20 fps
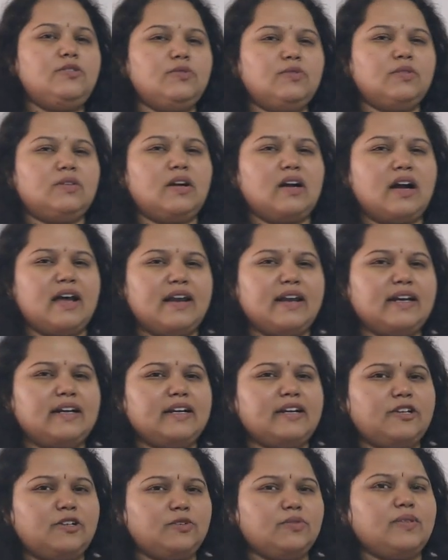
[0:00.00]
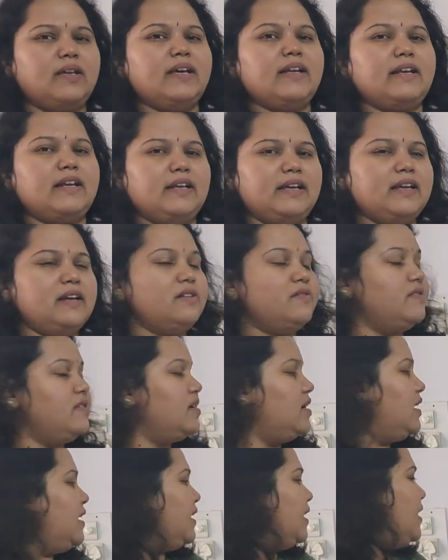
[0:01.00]
to connected to their real
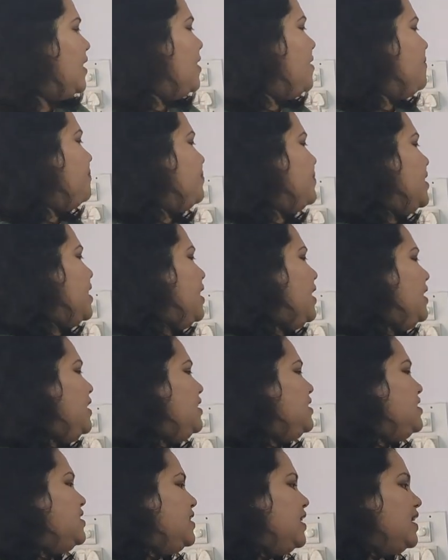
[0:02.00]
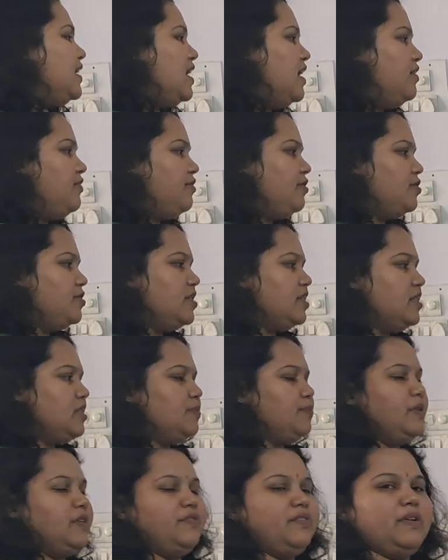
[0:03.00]
world. Initial confusions
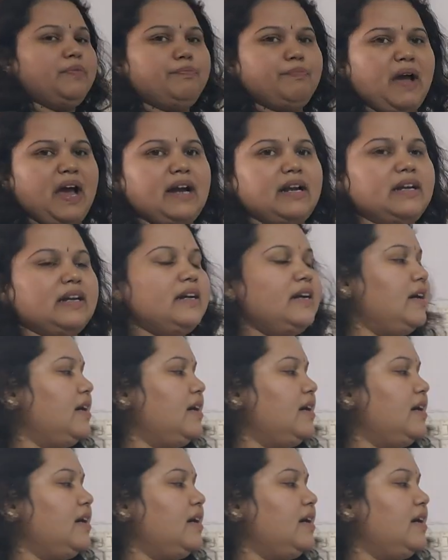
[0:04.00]
between pattern